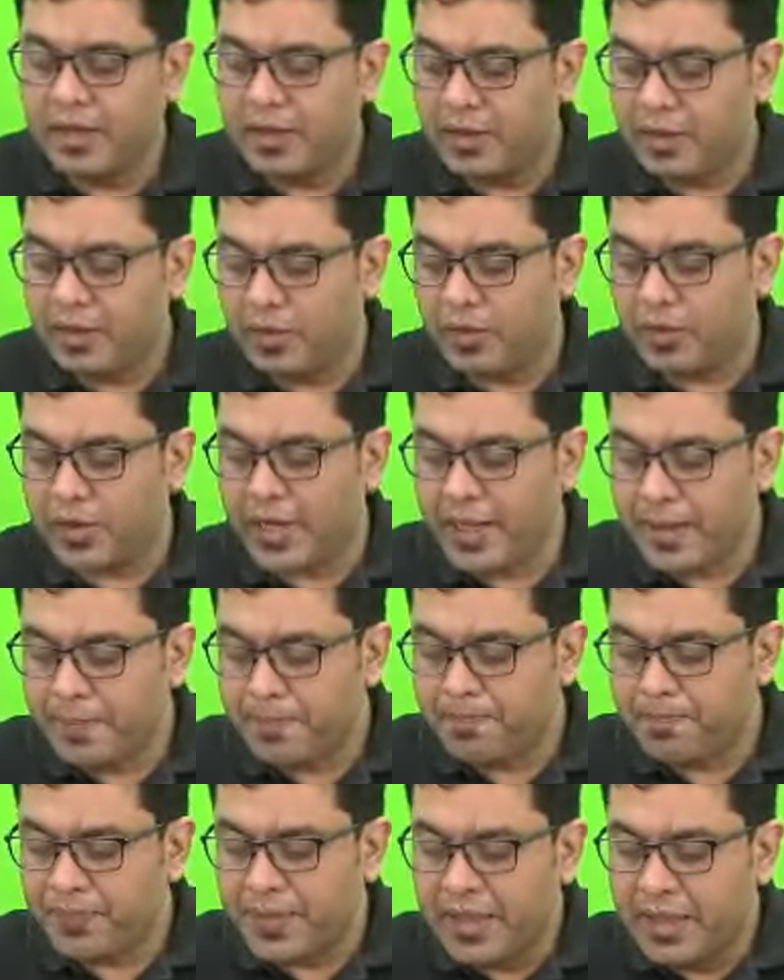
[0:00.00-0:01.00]
Okay.
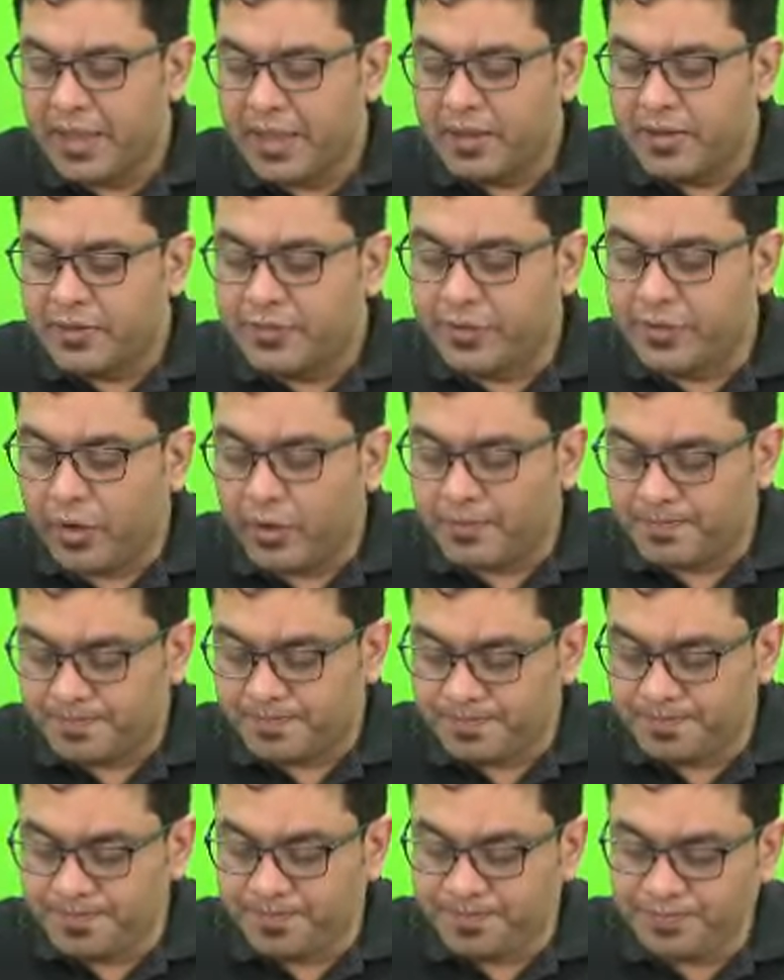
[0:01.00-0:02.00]
So
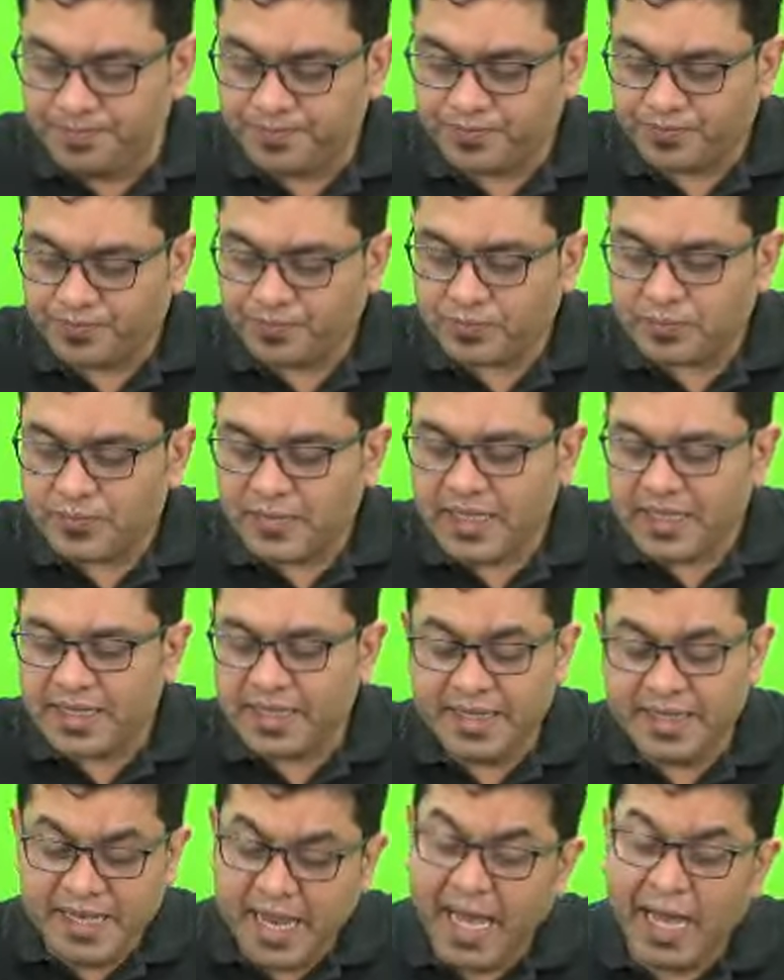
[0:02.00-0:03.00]

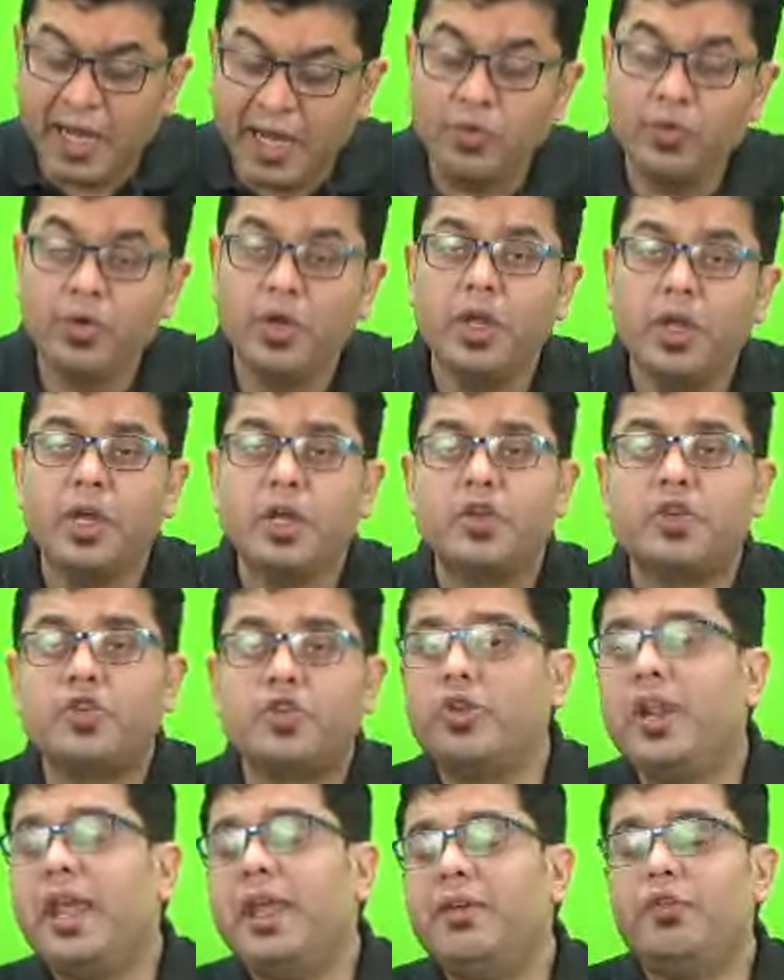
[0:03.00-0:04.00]
now
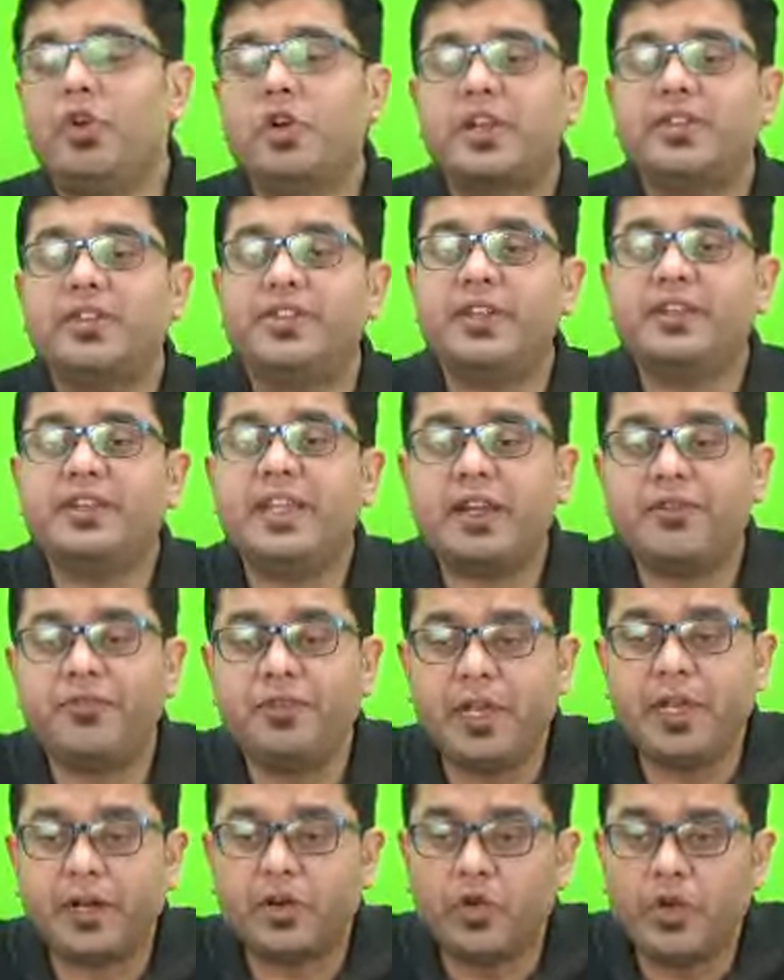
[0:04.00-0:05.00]
today, what is it that we
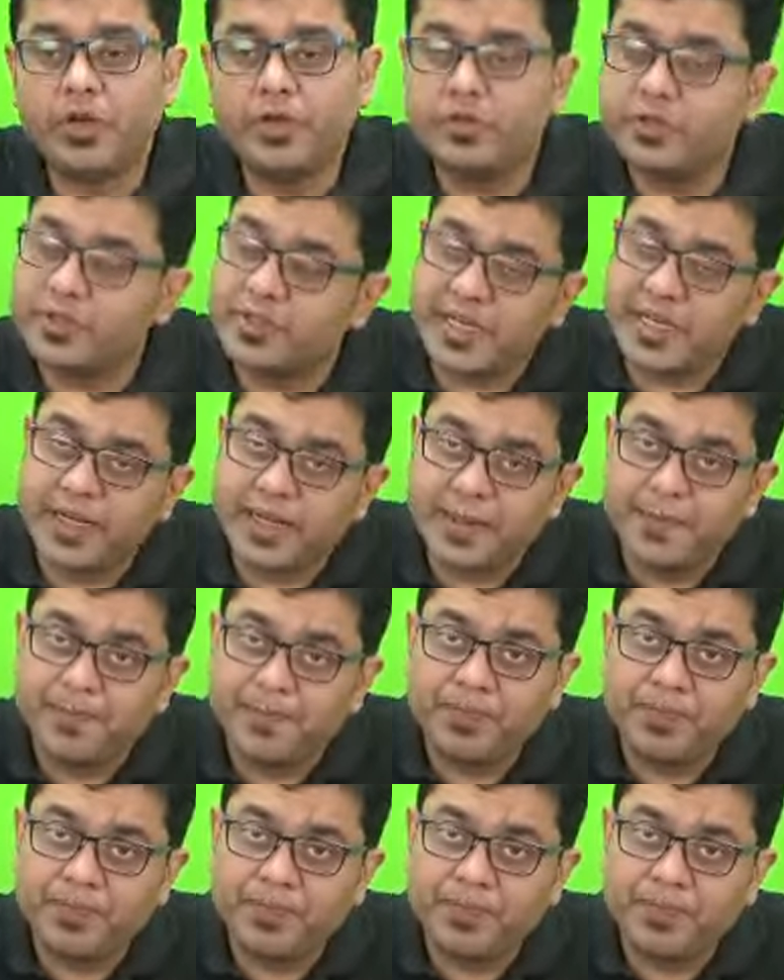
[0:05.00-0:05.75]
are going to study?